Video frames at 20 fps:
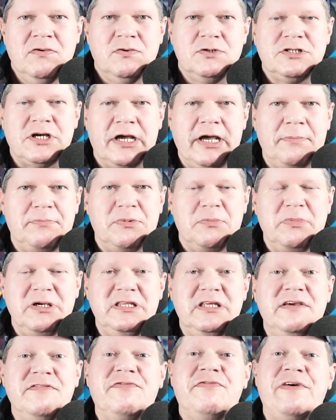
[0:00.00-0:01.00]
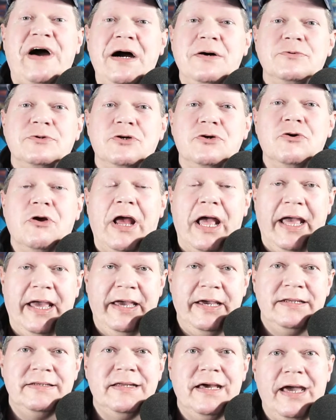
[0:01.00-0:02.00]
which I happen to be the founder and